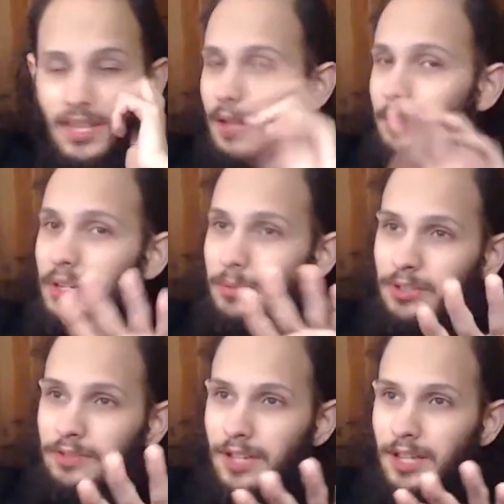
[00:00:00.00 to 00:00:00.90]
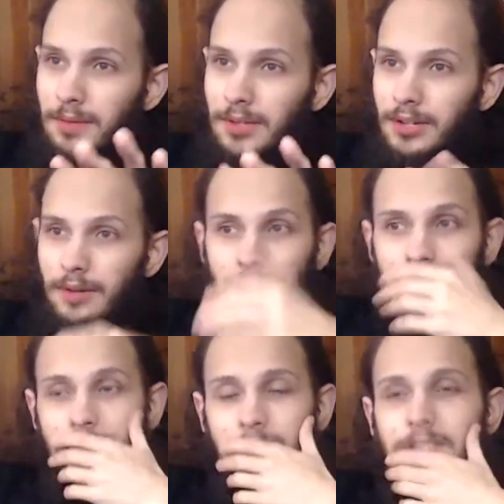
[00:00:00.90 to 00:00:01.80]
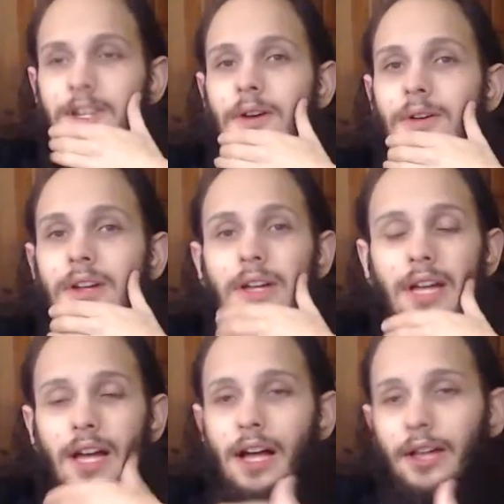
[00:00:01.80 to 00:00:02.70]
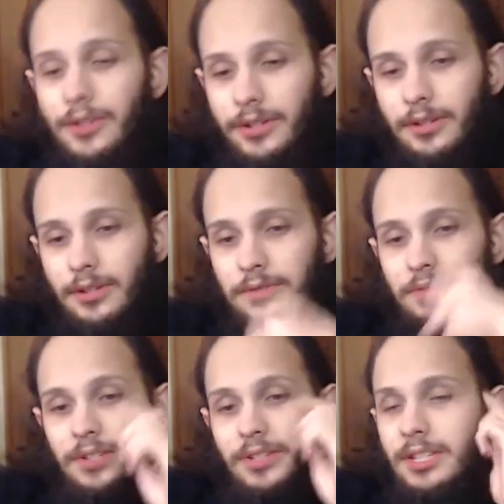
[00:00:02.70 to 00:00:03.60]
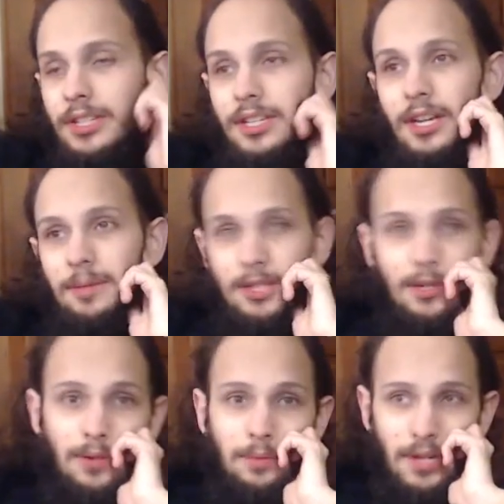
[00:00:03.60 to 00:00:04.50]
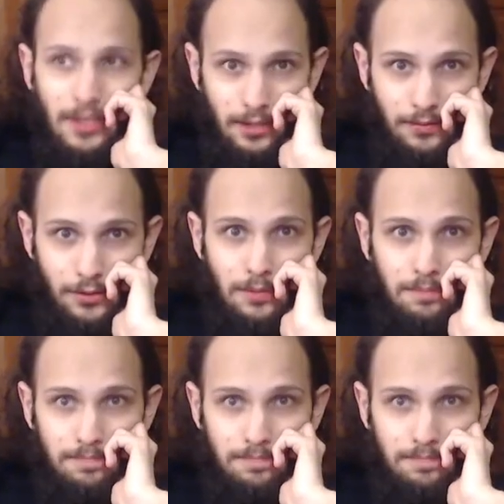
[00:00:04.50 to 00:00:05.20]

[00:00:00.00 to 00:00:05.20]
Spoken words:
I made a brief cameo, so I thought it only fair that he cameo on my live show.